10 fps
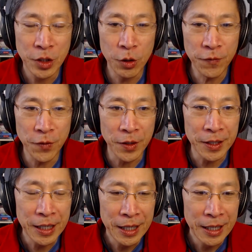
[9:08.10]
Go for it.
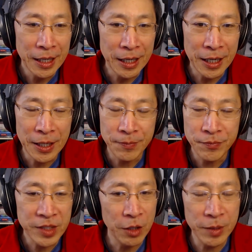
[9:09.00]

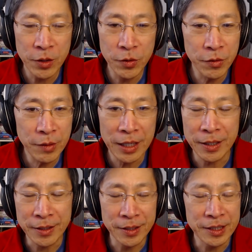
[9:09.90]
Tell me who
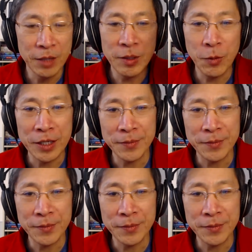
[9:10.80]
and tell me what.